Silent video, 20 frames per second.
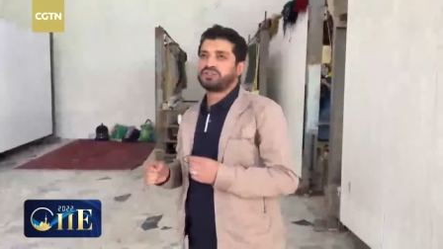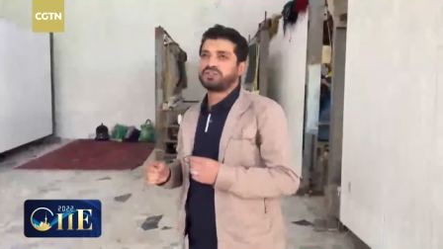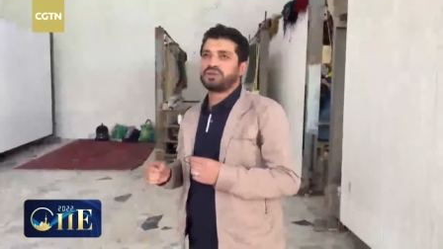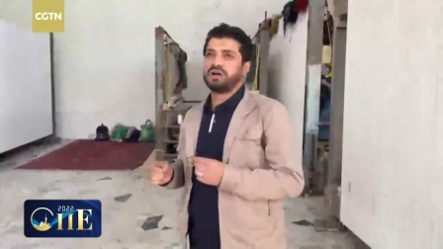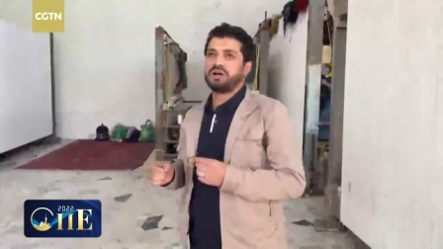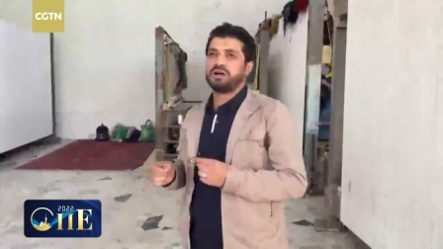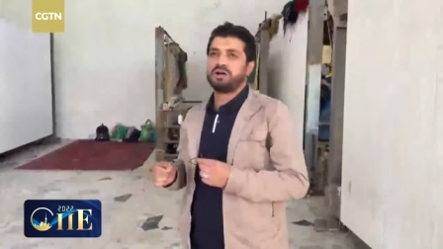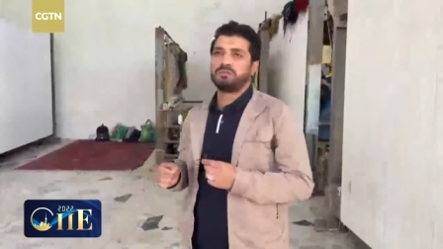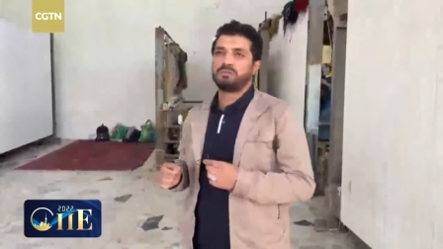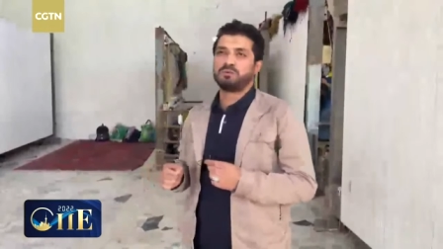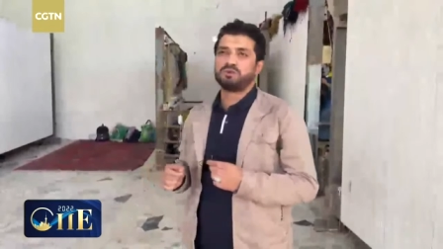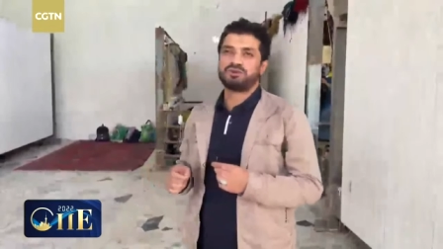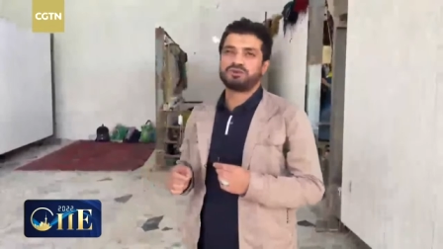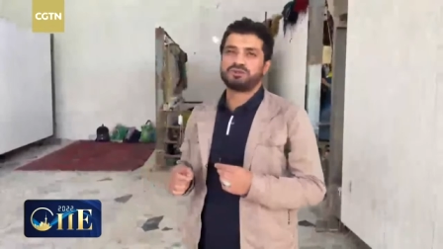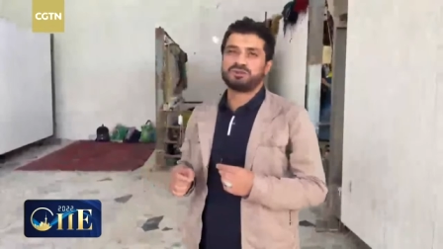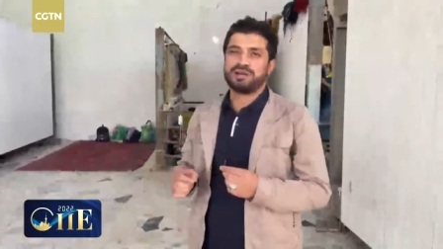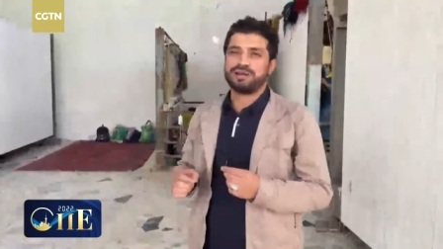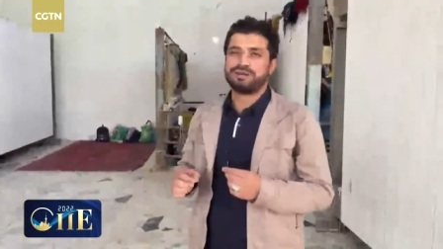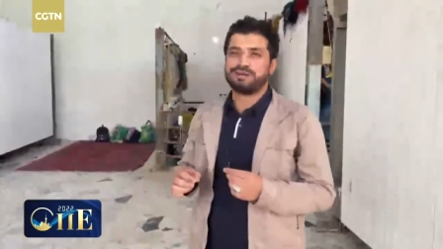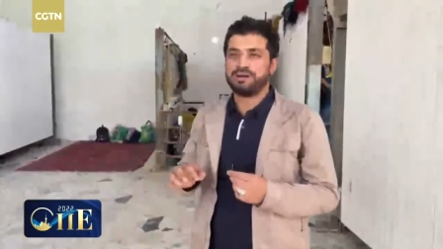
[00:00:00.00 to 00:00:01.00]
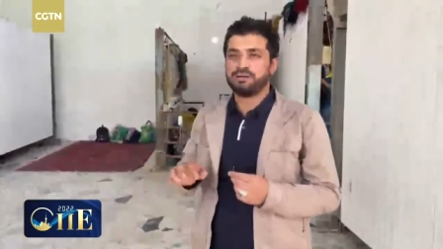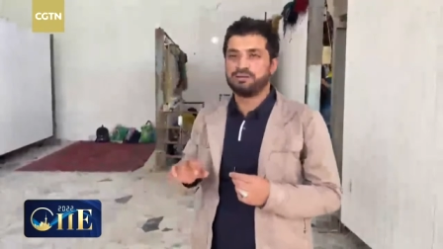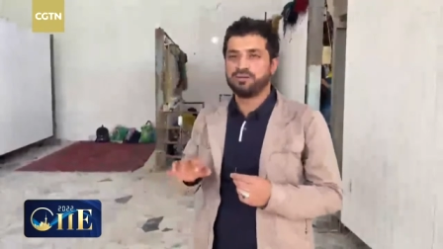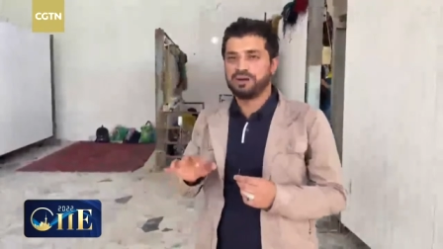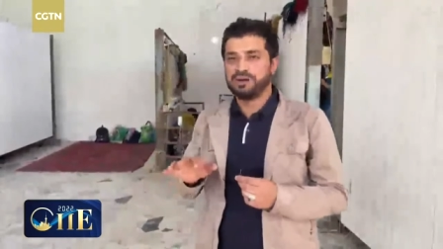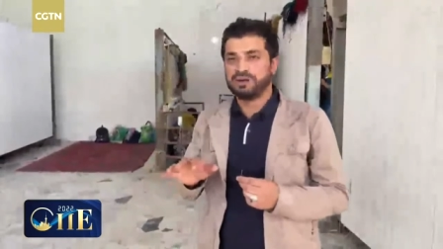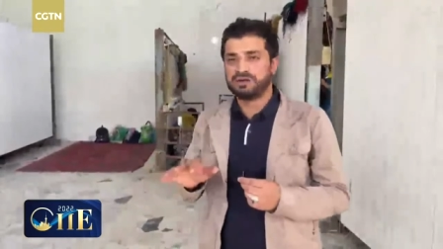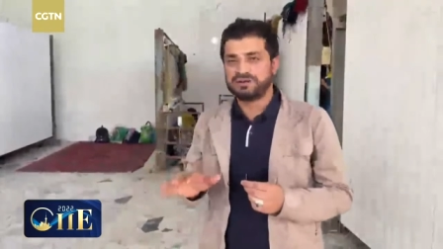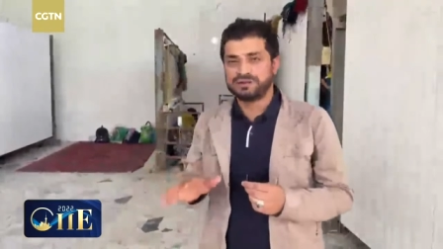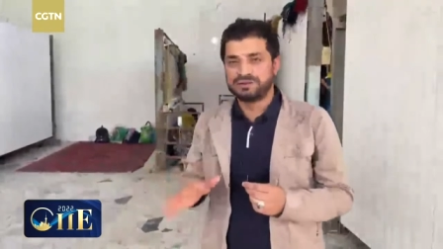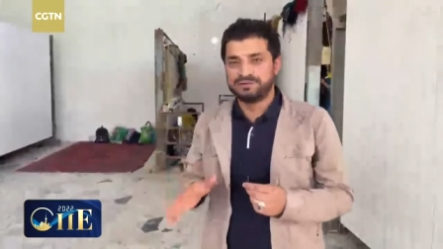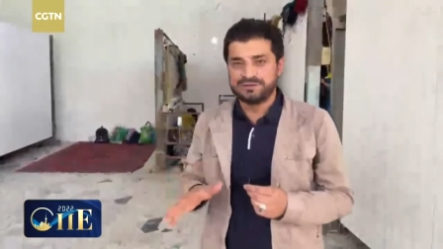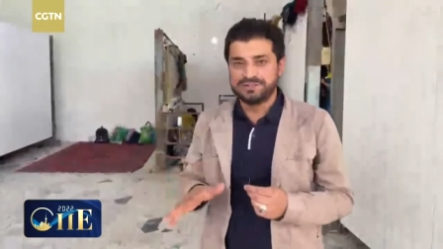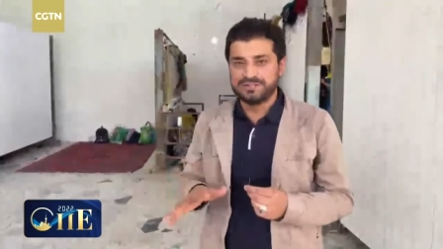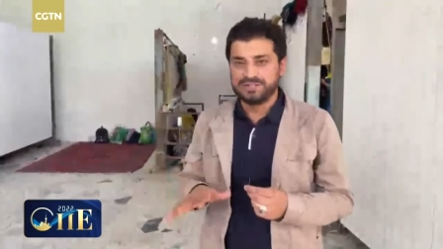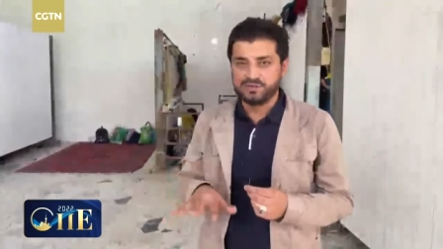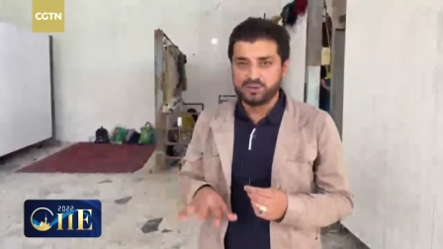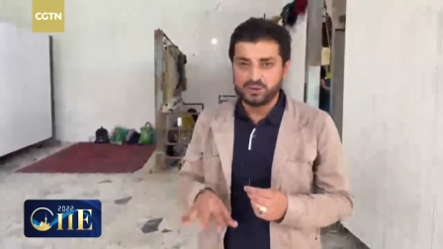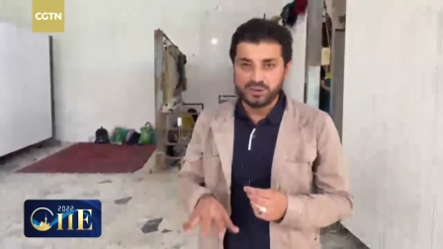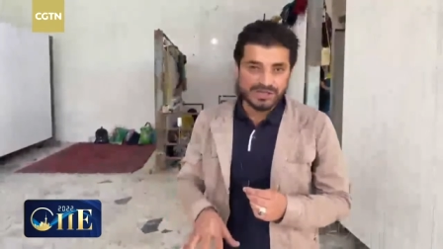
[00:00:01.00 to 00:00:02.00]
is almost around
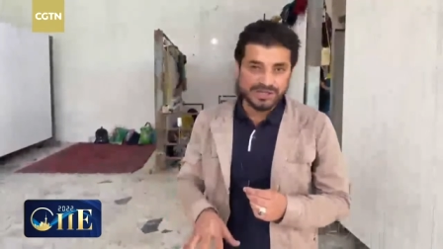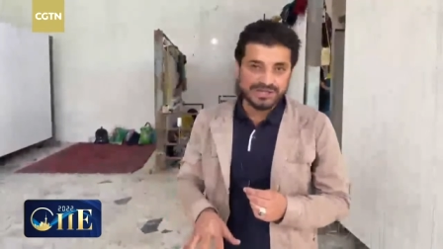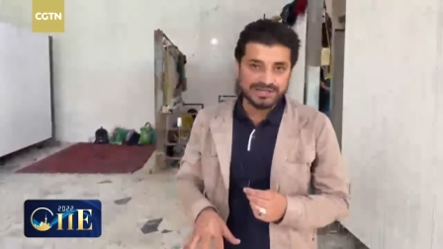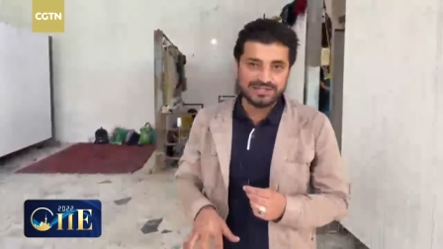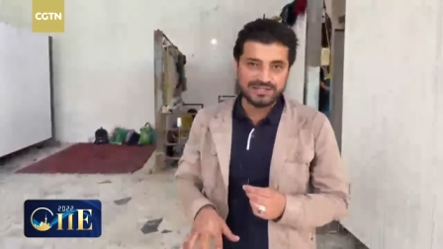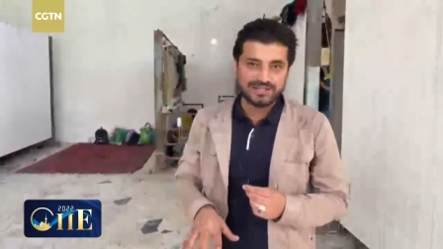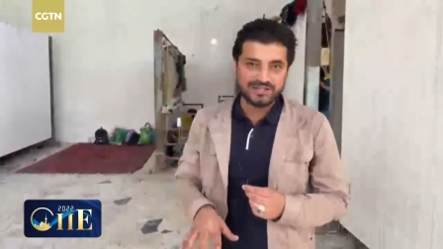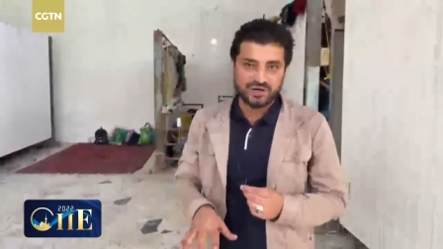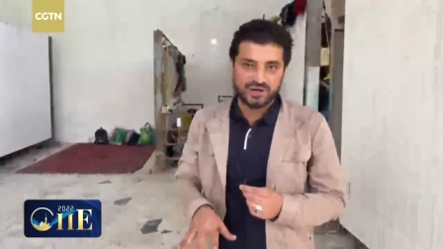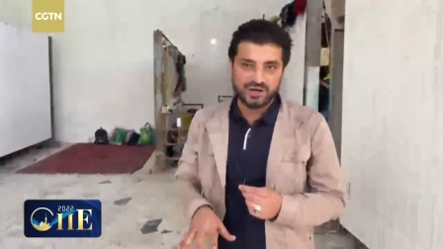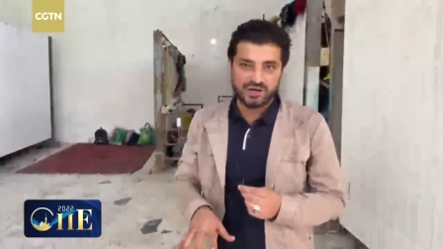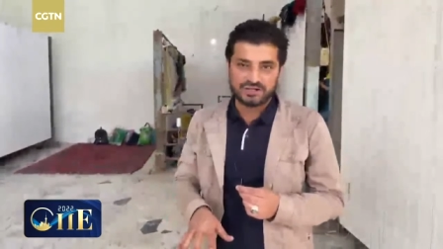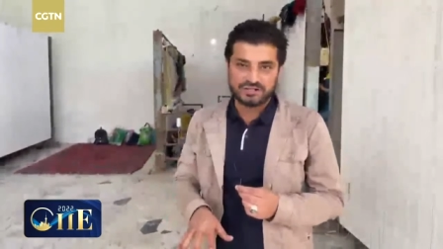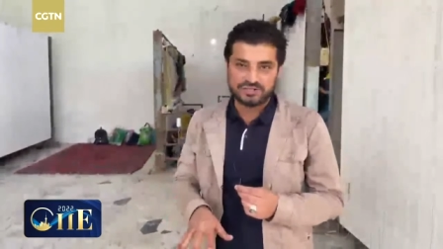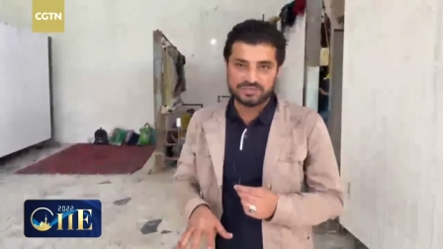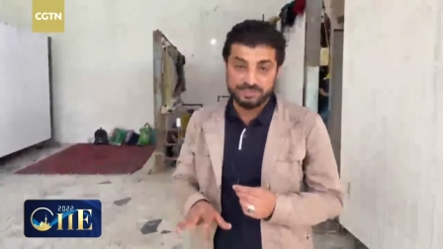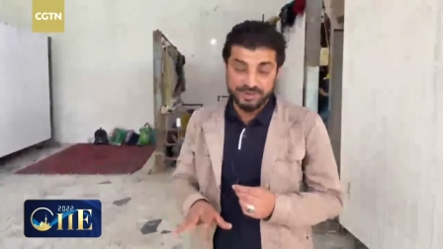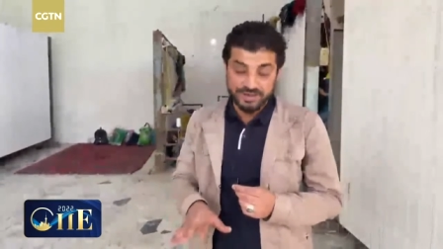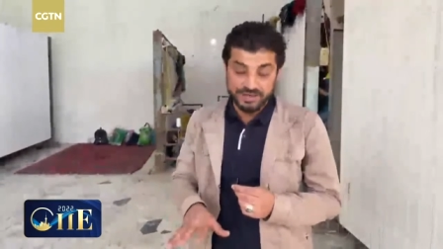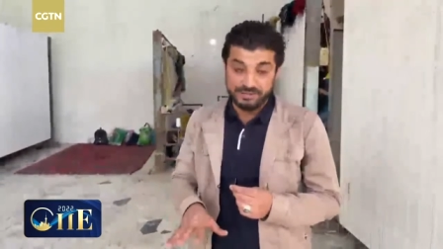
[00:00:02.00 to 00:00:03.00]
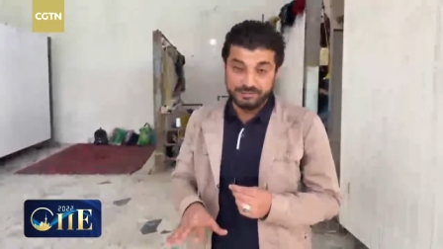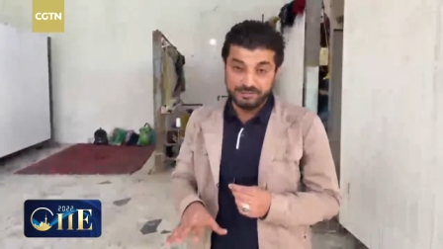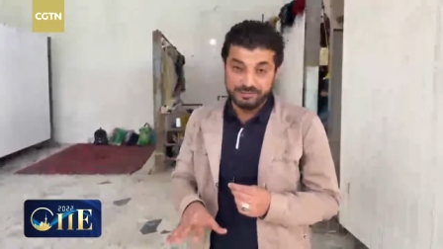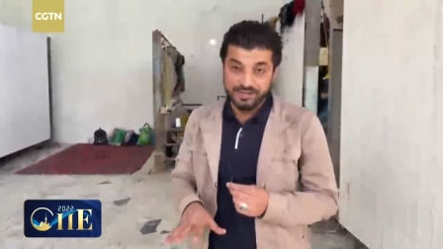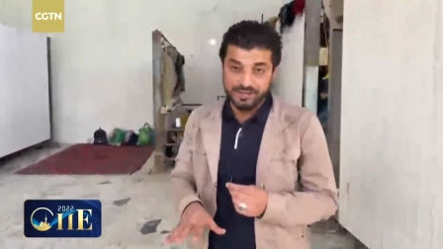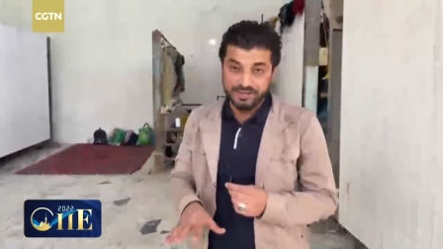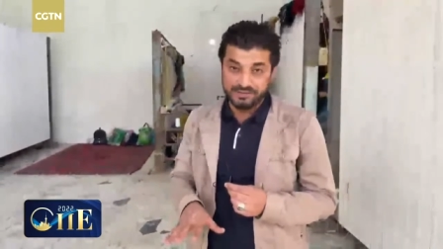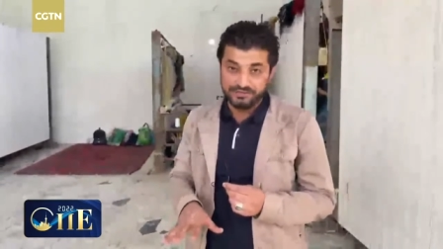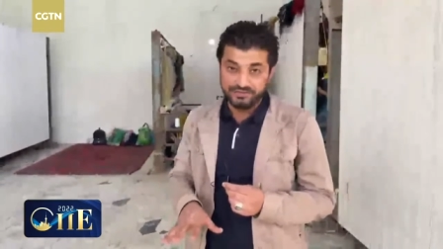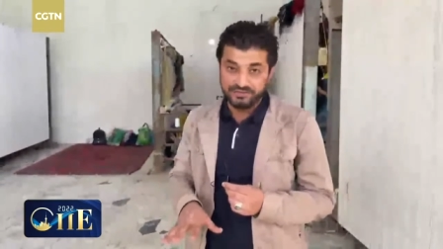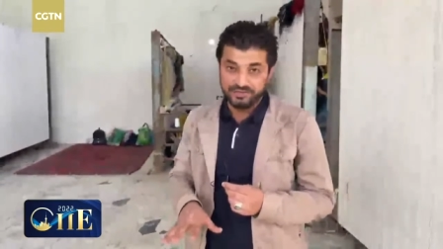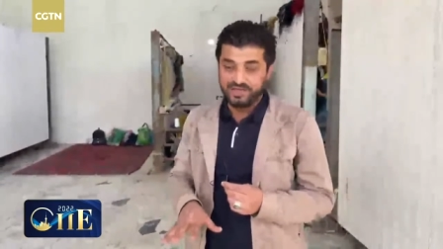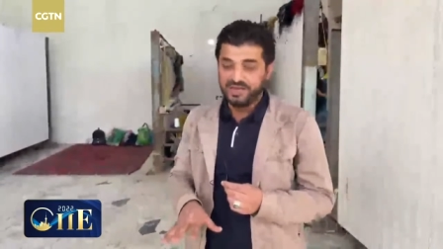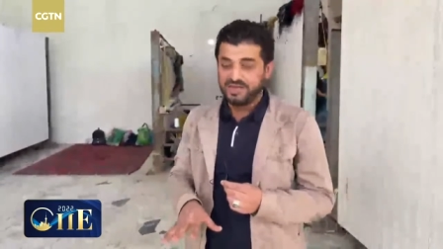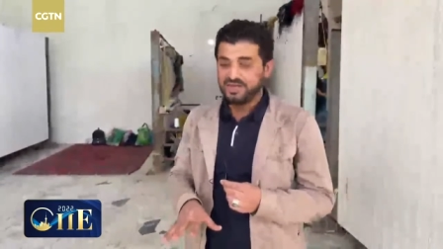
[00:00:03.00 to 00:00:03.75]
70 to 80 dollars per month.